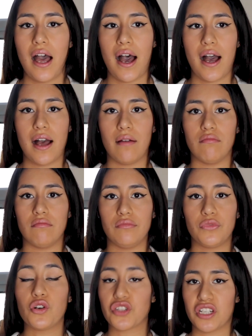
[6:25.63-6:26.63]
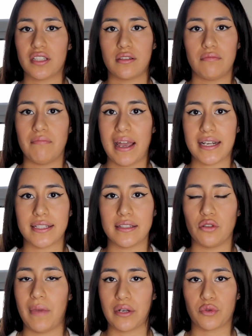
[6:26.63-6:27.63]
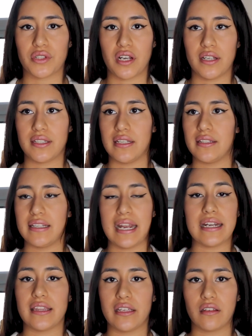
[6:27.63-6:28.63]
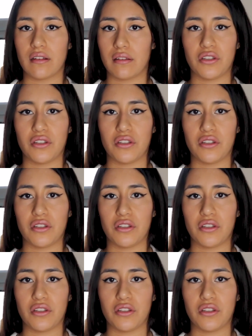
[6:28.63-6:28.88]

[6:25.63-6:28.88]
not just medicine or medical sciences, in anything.